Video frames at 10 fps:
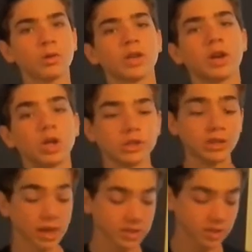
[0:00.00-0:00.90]
what they call
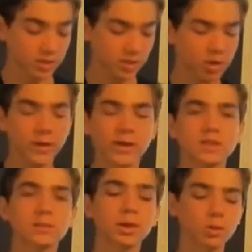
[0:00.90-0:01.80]
dust your
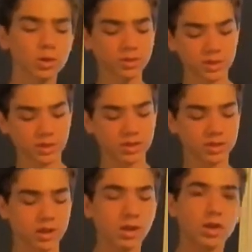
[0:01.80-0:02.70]
crickets and mealworms,
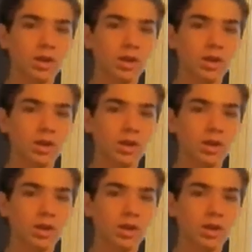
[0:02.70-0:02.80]
is